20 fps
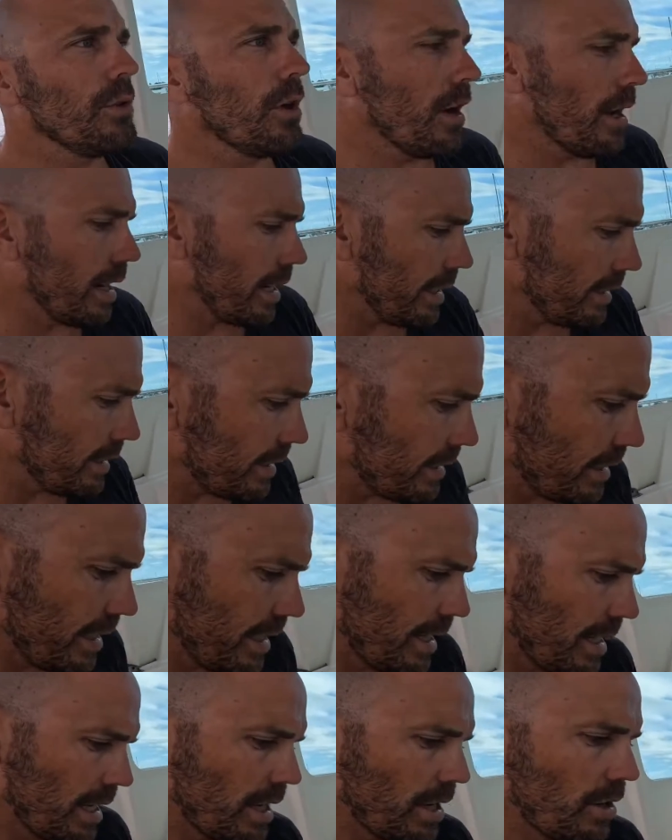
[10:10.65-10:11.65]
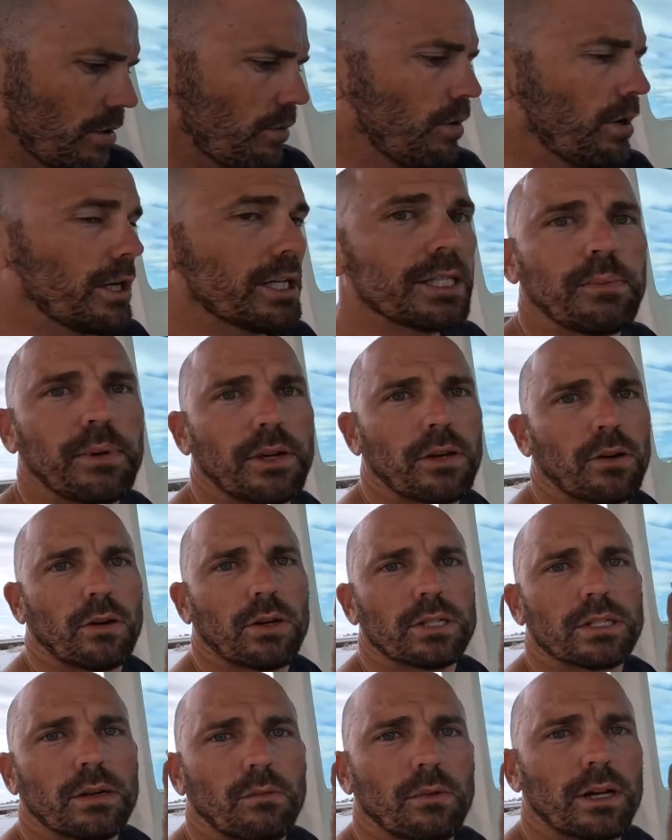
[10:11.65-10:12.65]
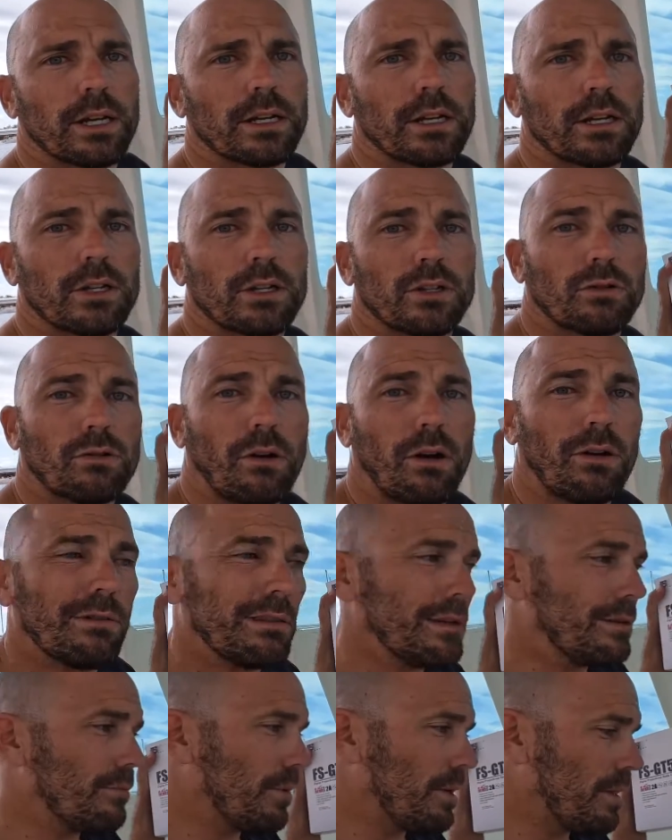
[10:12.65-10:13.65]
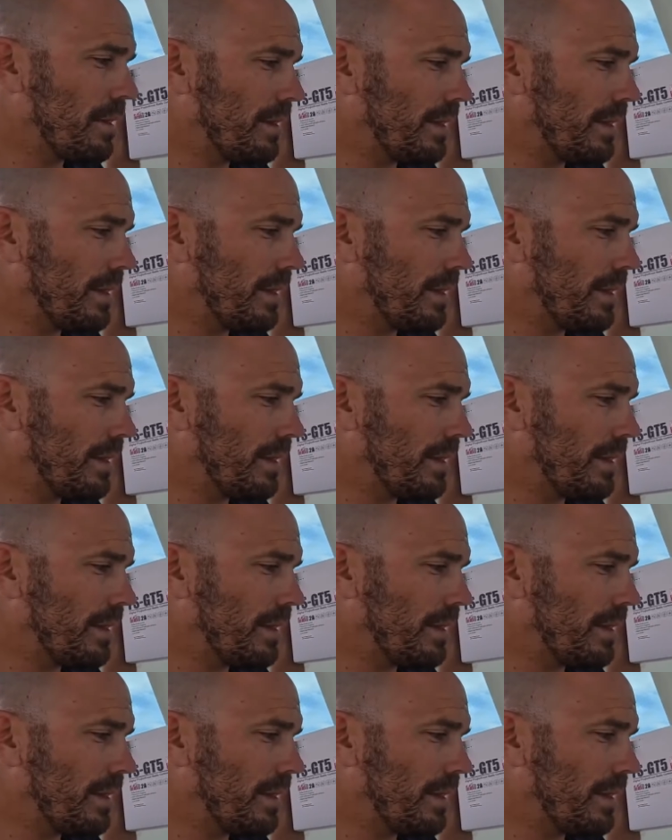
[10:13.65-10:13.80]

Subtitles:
guys, was because I want to control it with